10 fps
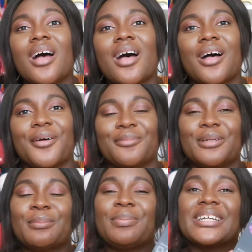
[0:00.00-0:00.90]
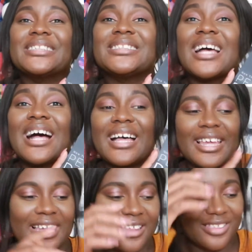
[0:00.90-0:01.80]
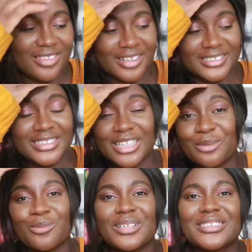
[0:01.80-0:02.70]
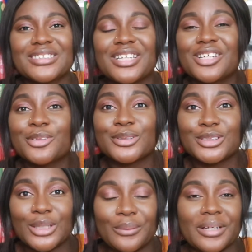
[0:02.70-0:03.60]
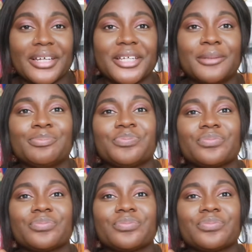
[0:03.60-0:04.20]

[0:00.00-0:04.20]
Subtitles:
But I thought it was so good.